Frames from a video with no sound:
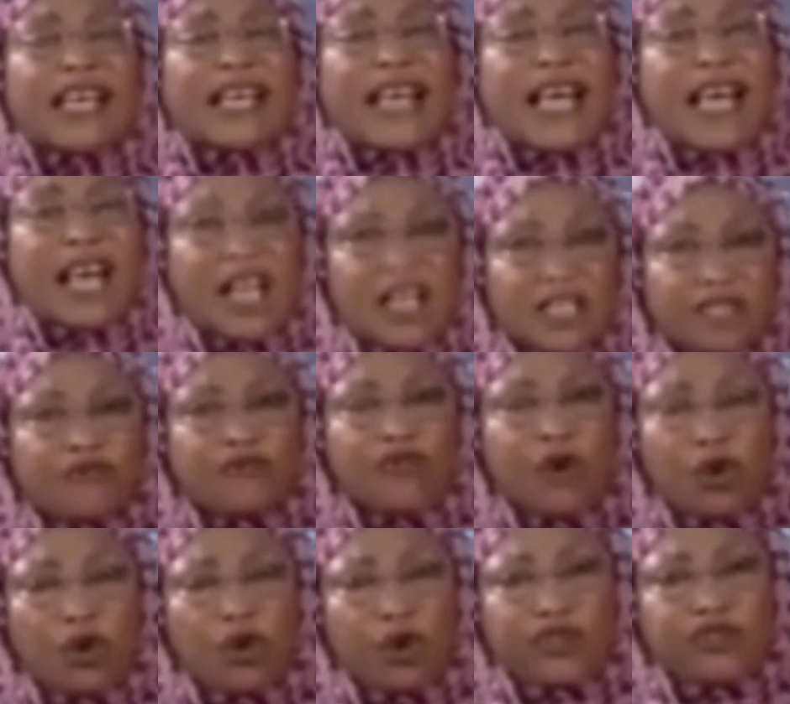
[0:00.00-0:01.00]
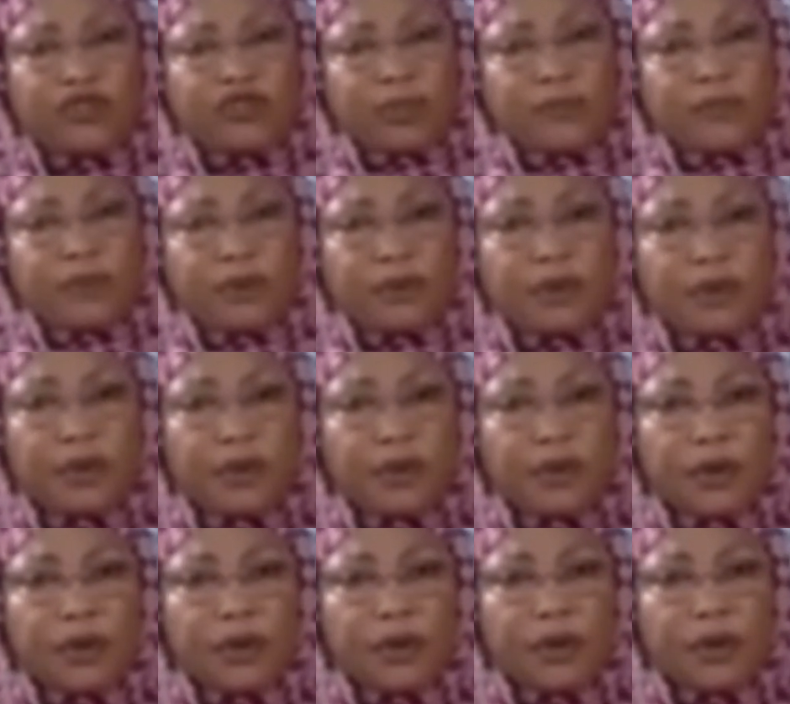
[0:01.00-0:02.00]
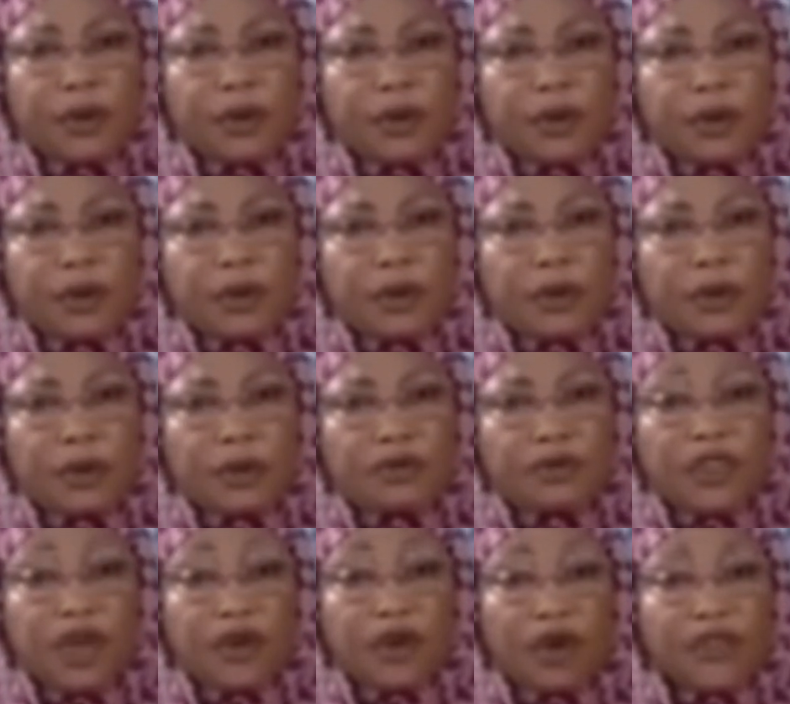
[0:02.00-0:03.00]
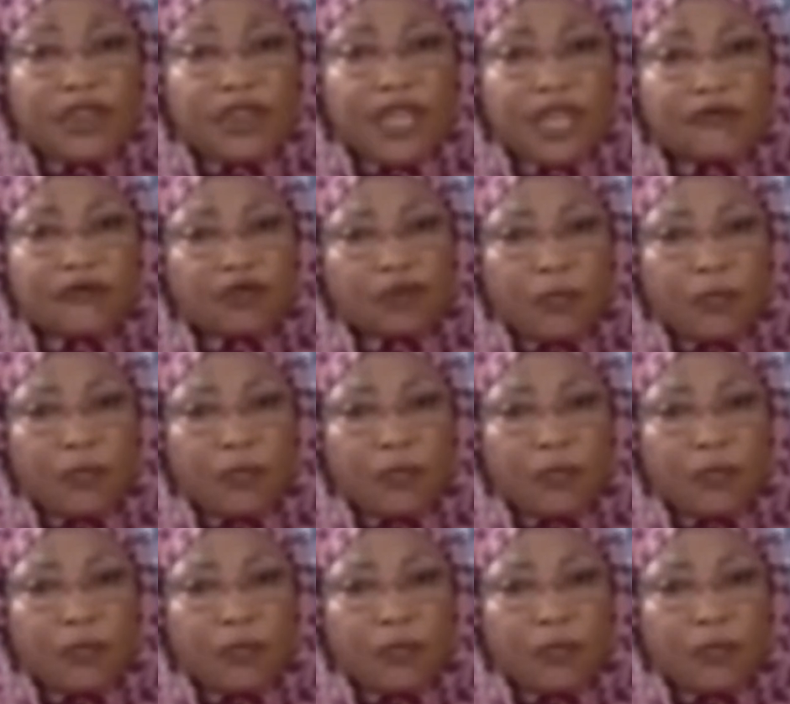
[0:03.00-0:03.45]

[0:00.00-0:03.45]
cult followership the North gave